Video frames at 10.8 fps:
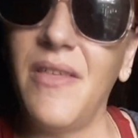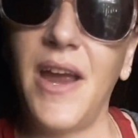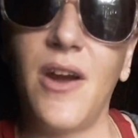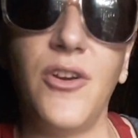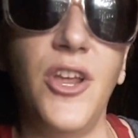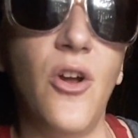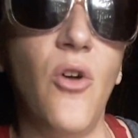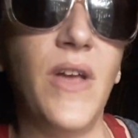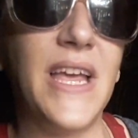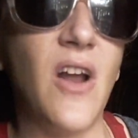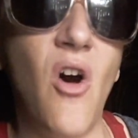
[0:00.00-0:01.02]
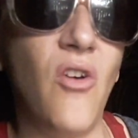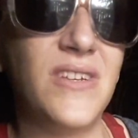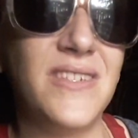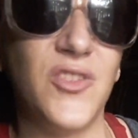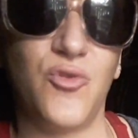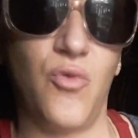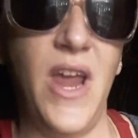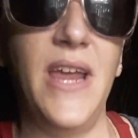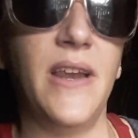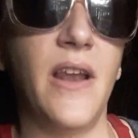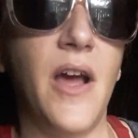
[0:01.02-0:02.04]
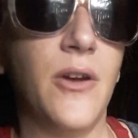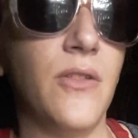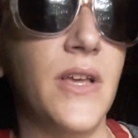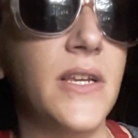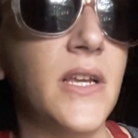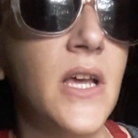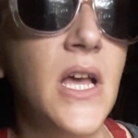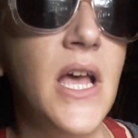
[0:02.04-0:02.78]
there, you know, like all it does is rain in Ireland.